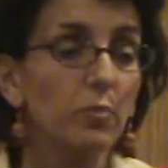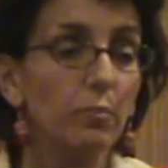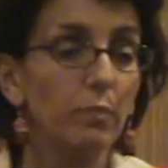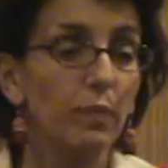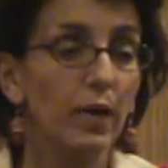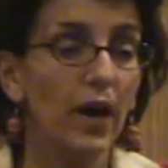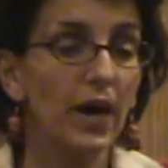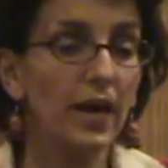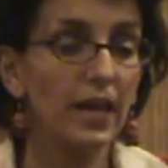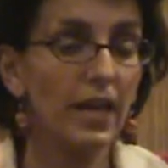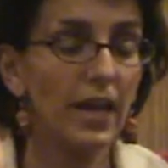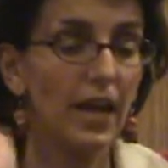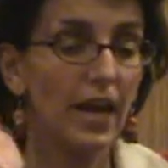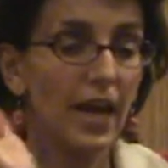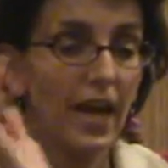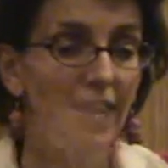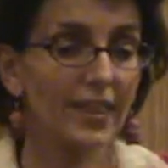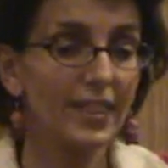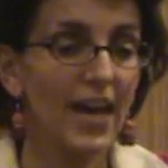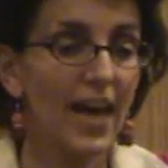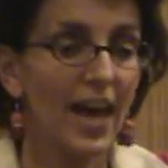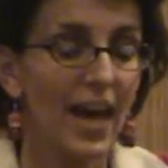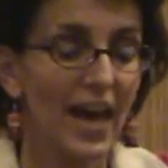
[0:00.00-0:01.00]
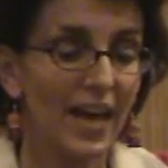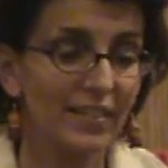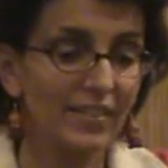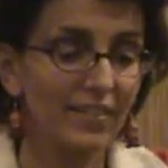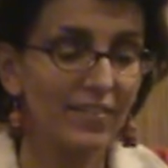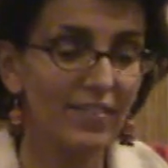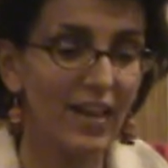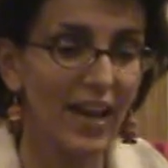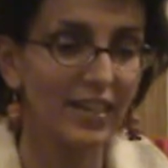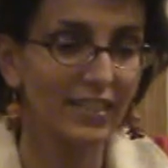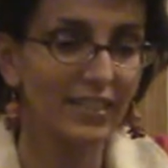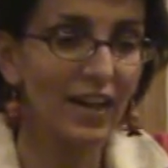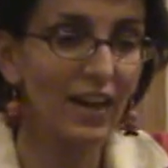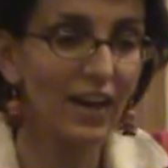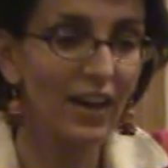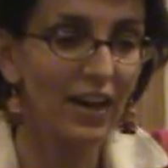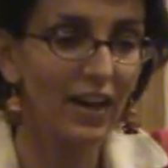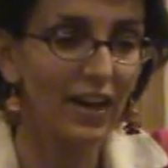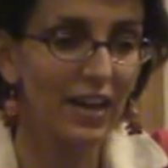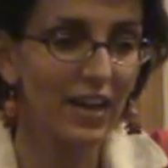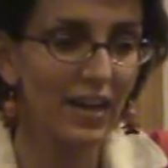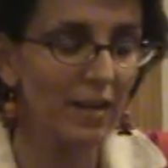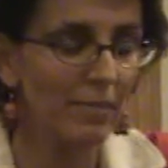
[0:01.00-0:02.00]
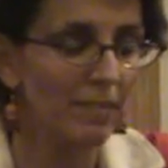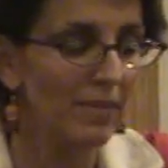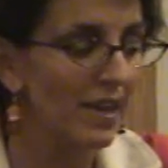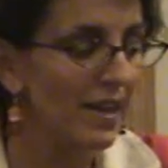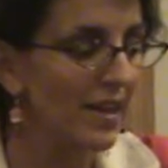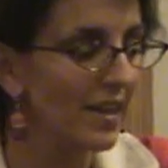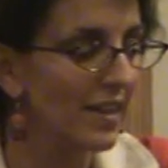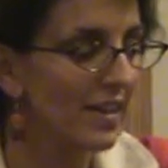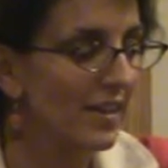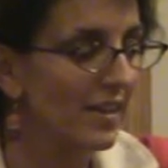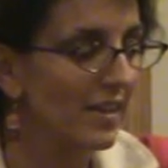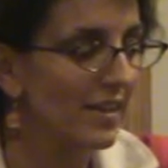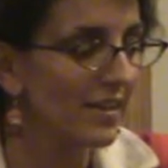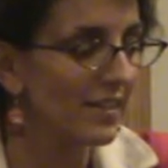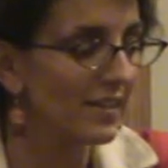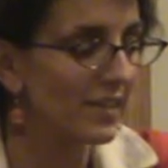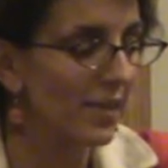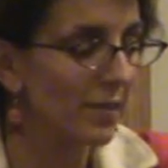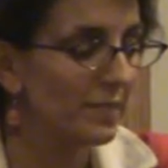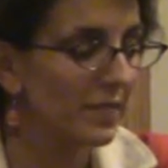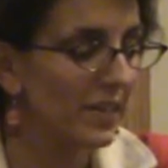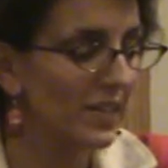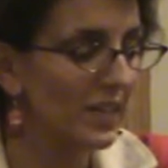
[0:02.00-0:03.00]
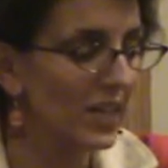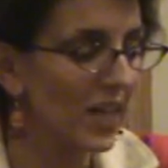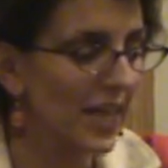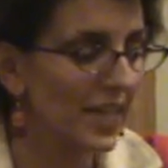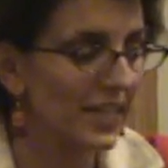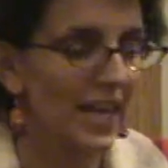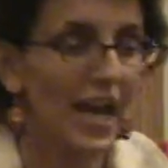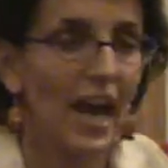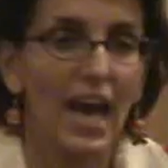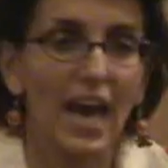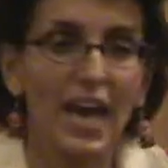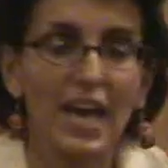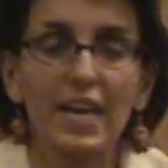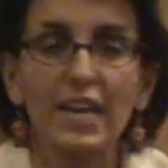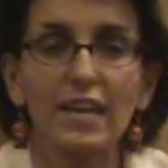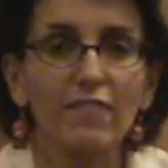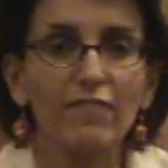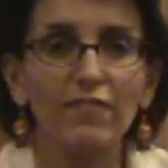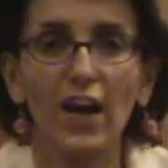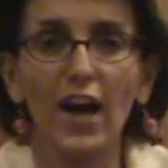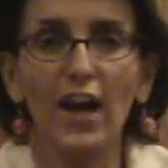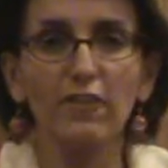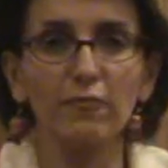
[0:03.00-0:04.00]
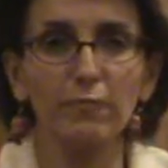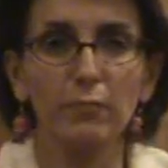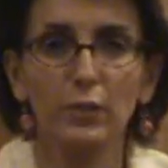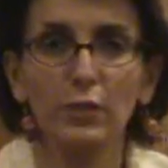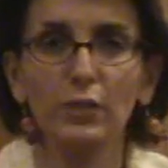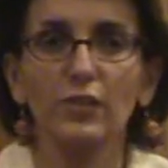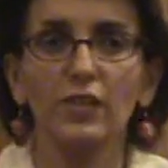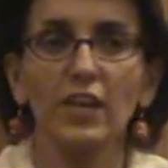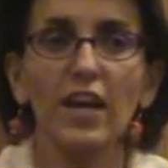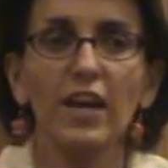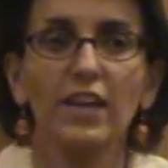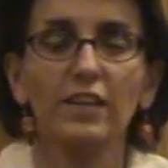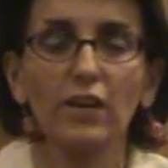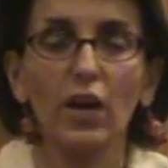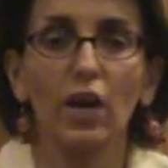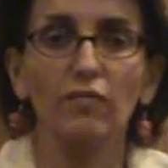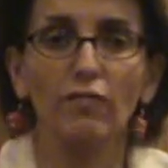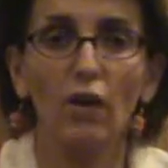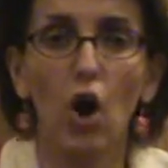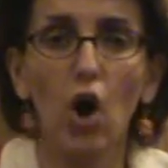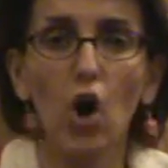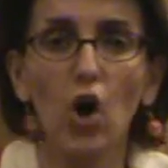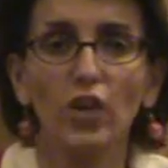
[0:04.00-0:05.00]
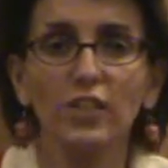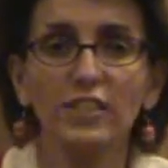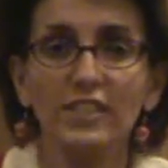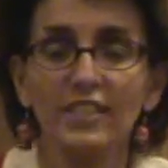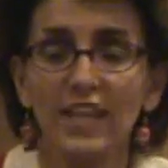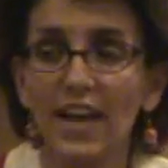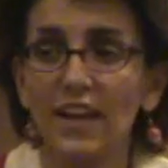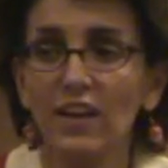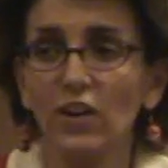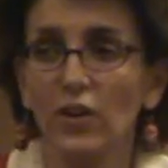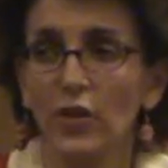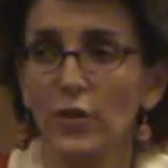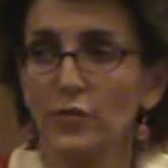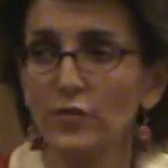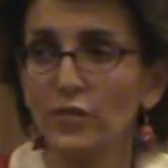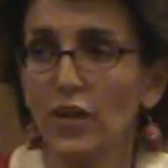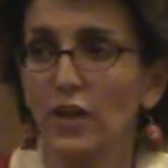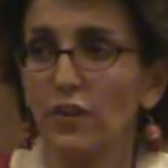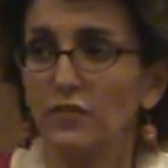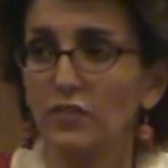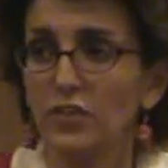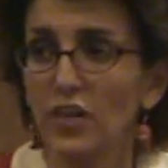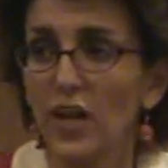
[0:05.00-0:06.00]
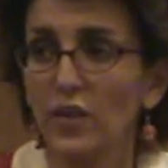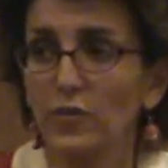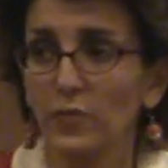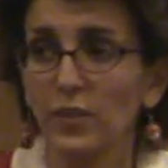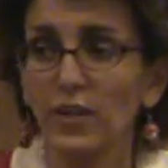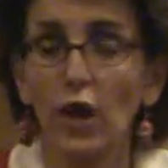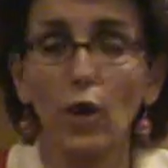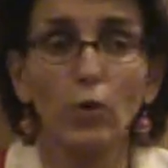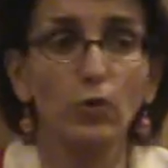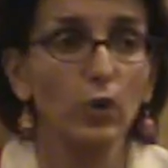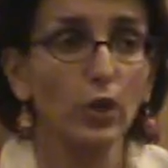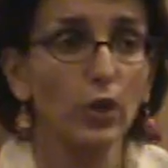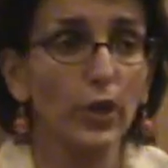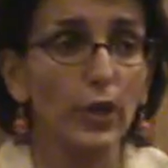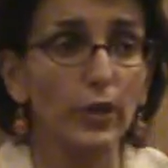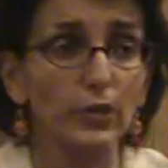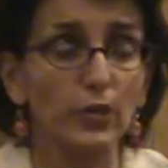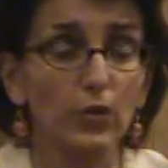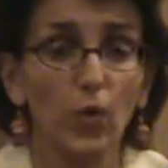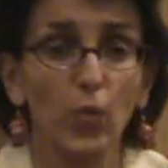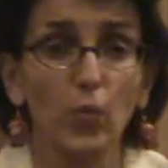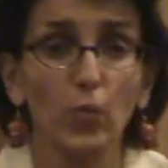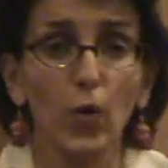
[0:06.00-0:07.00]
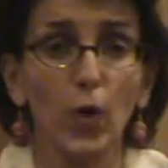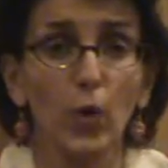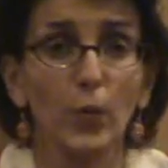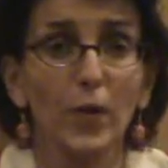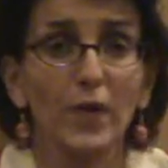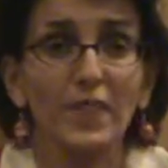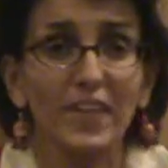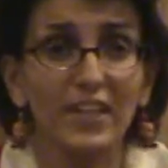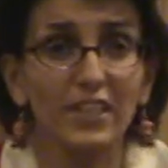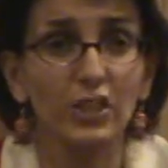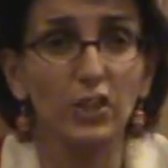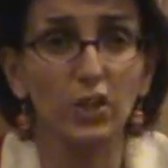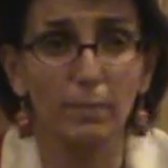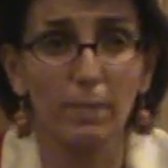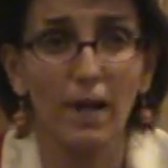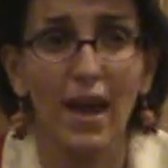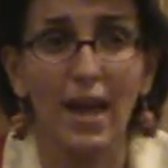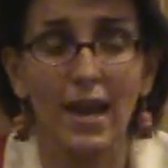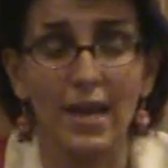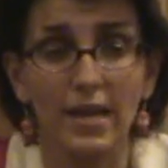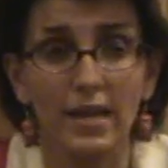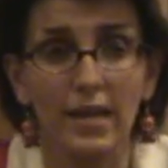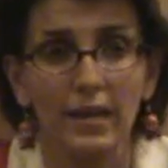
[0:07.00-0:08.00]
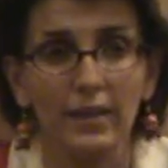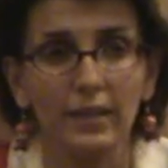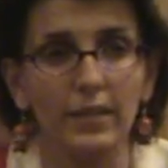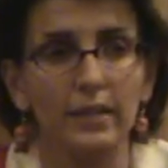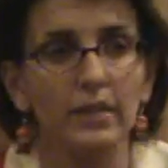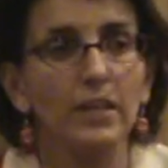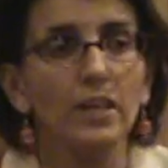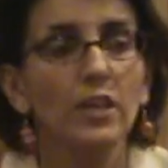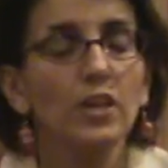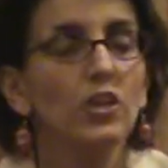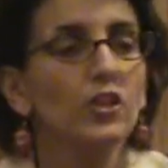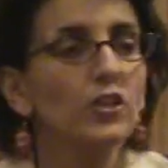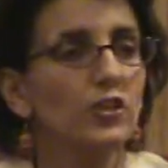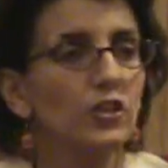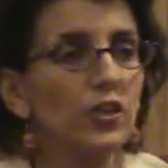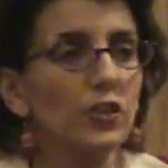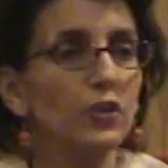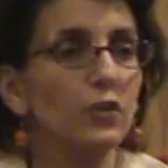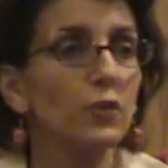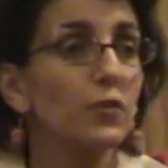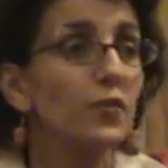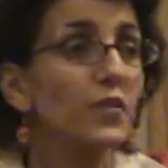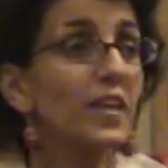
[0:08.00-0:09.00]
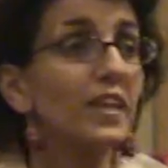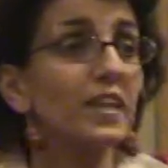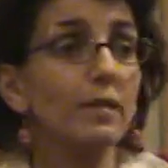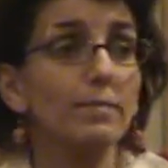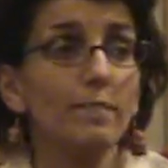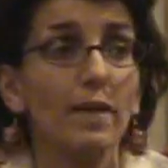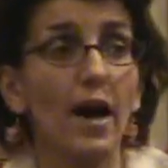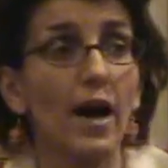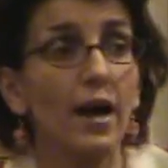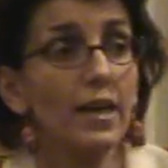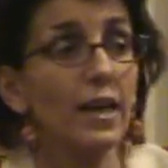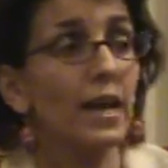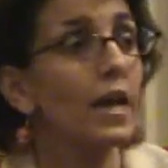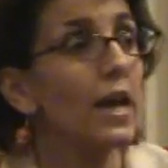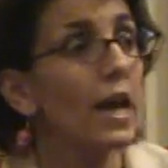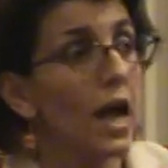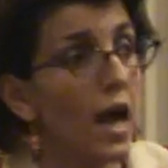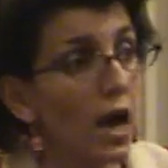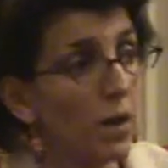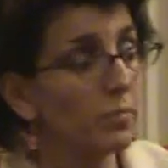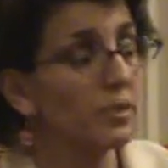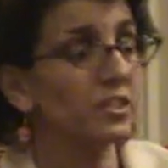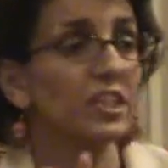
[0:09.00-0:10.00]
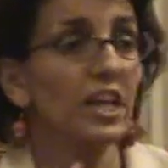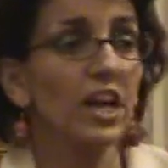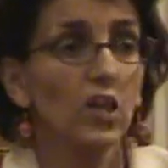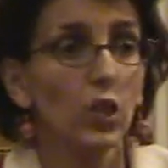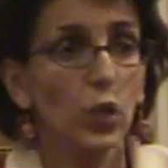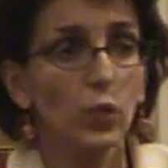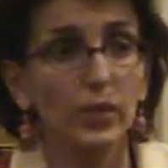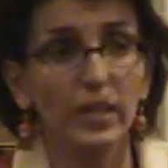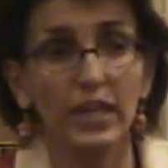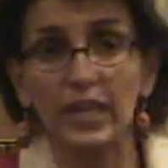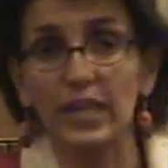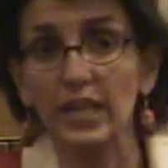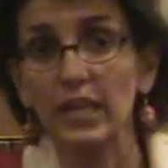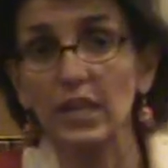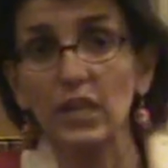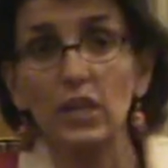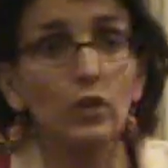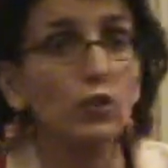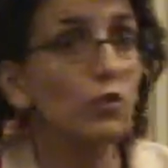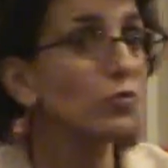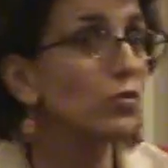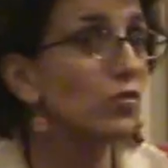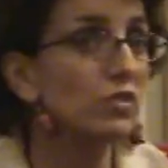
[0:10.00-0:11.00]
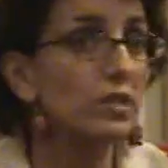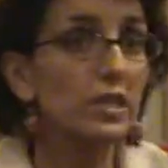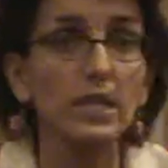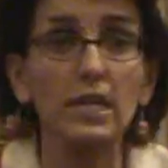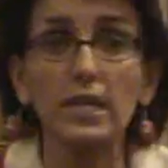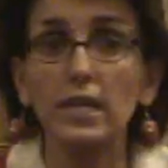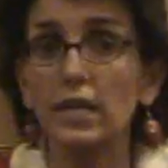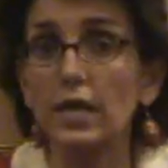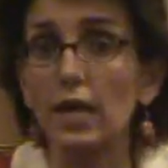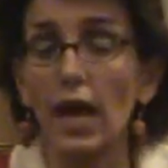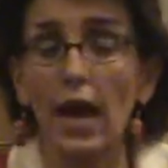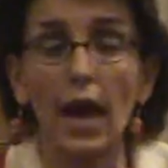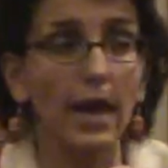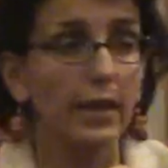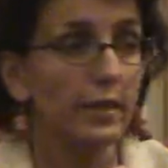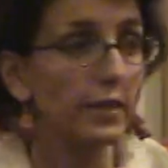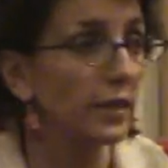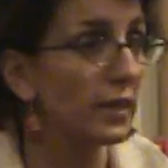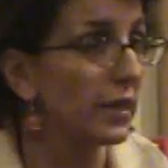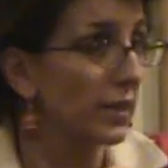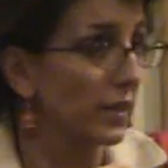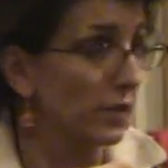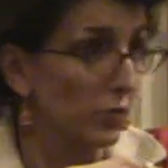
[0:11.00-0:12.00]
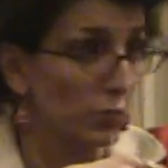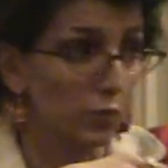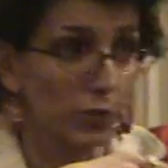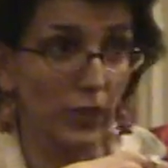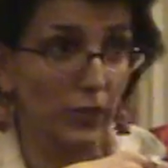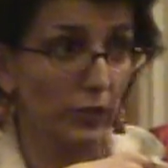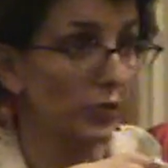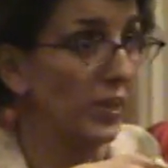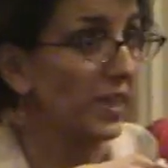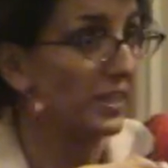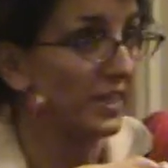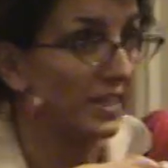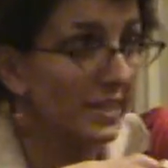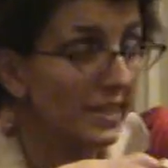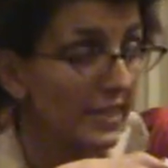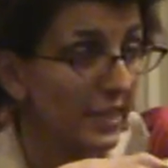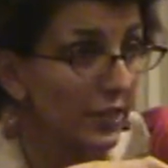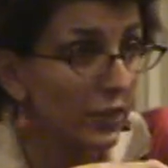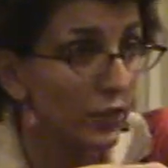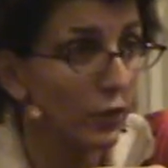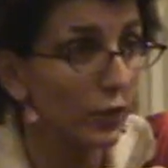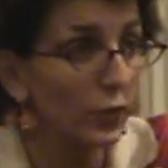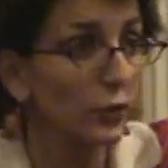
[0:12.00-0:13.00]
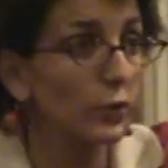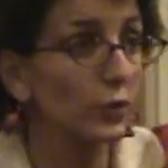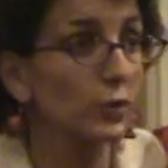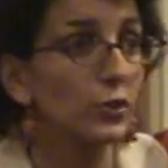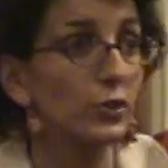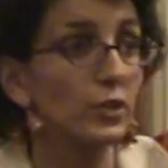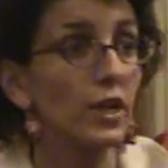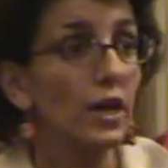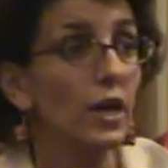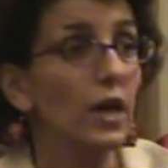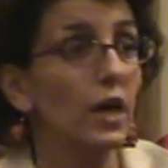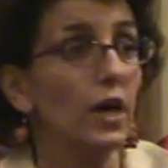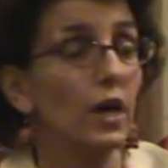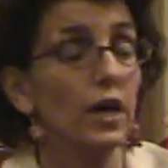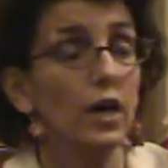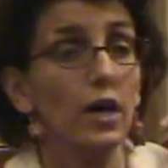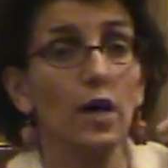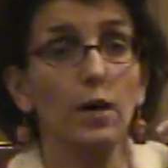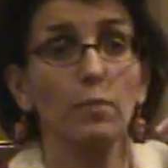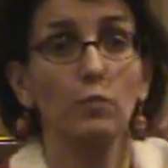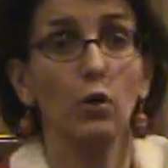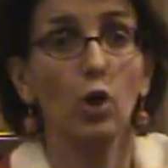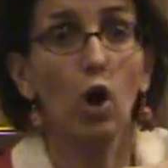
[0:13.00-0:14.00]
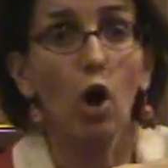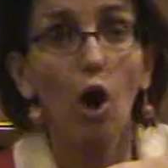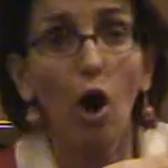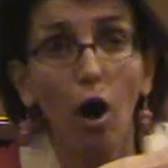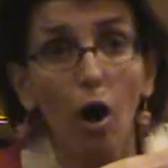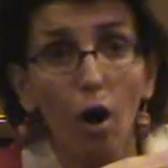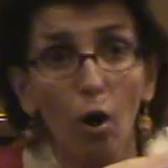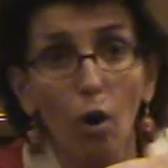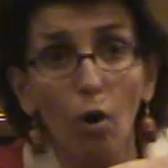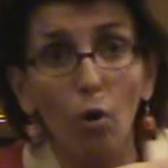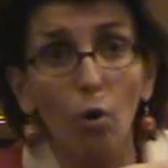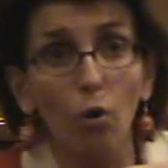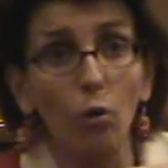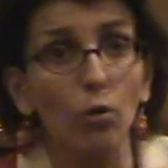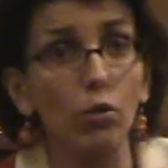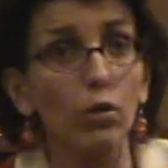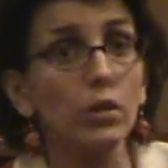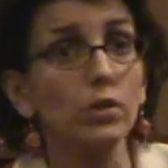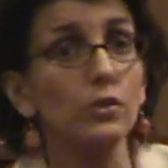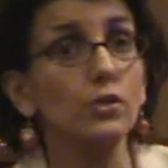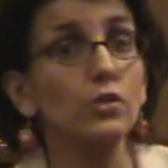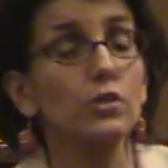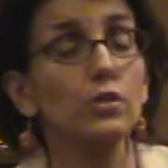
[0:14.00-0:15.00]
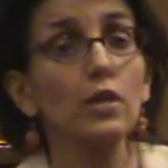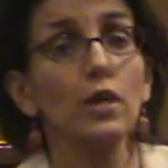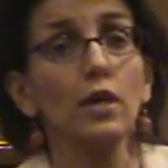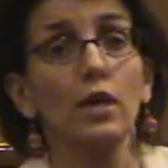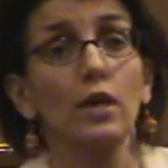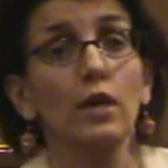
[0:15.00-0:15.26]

but at that, as of that time, something like 85% of all sales of Sanrio goods were within Japan. So you think about how much Hello Kitty you see at, what you say, Sears, um, Kohl's,